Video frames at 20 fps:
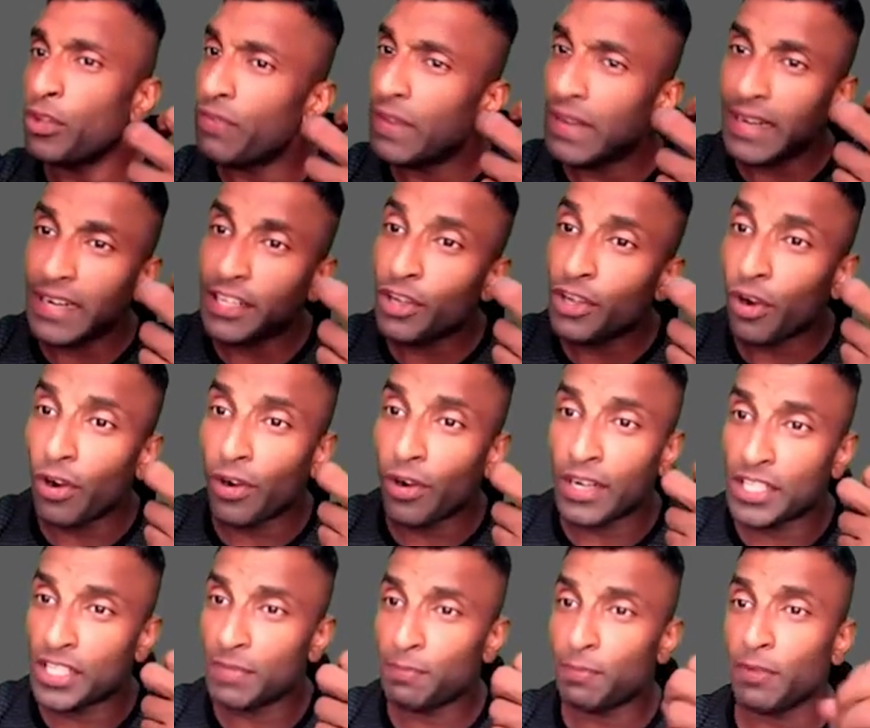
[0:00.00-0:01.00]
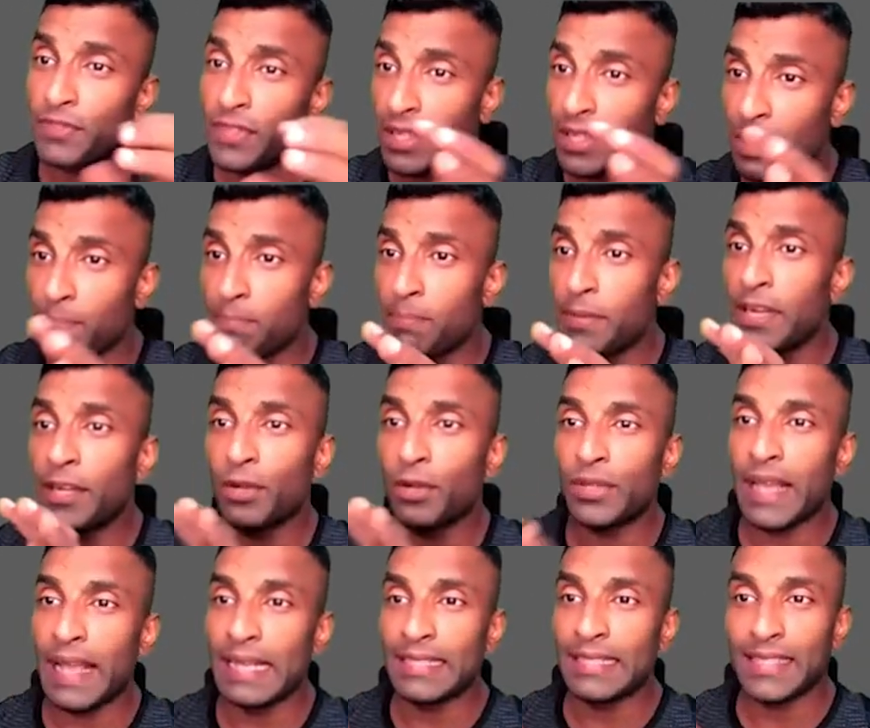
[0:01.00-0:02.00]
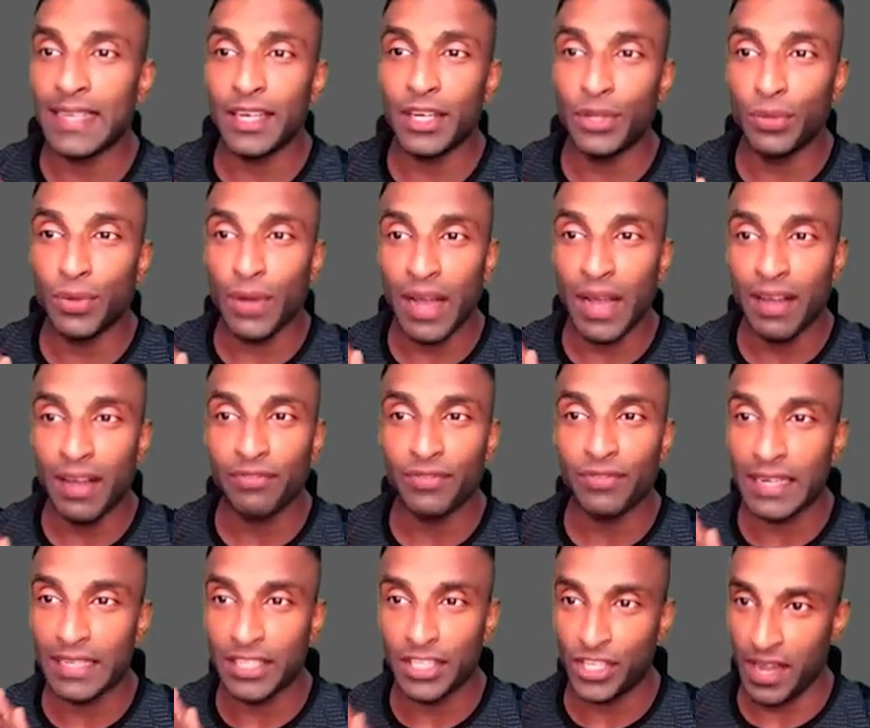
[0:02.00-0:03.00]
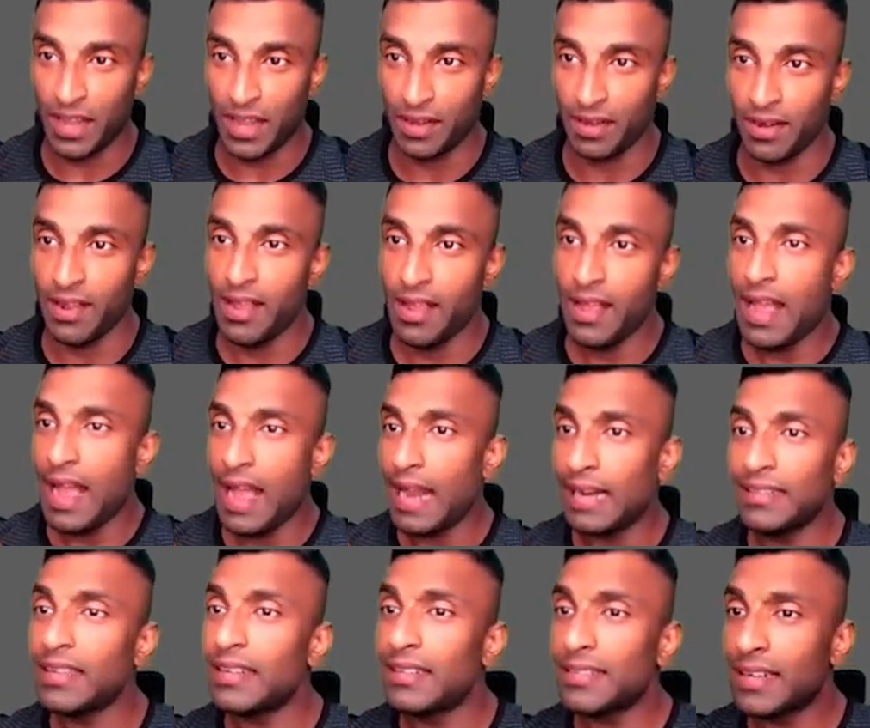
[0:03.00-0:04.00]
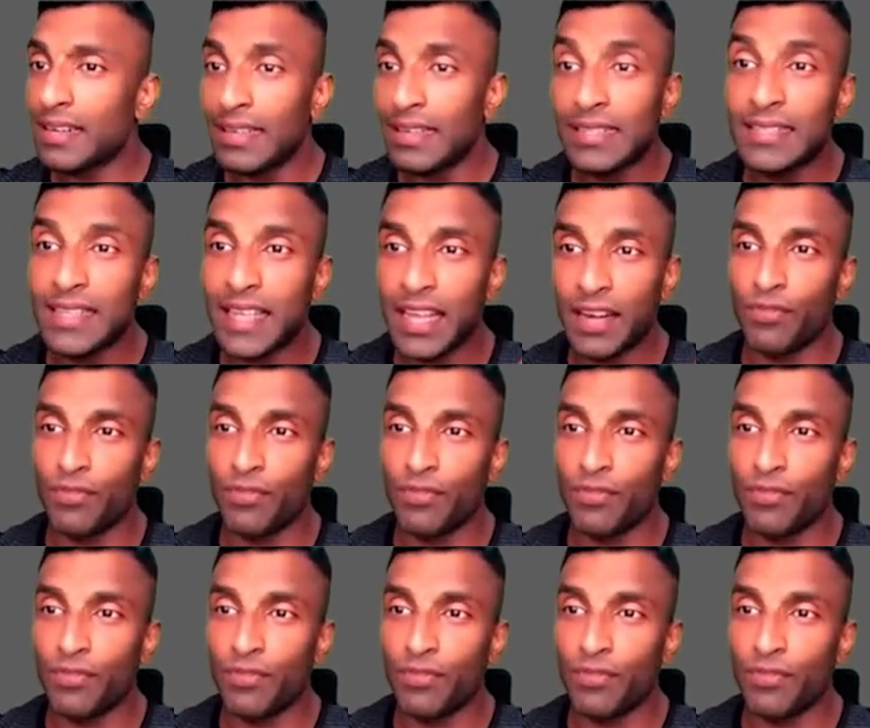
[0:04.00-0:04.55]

you will get the ownership of the company to the extent you have that share and there is a risk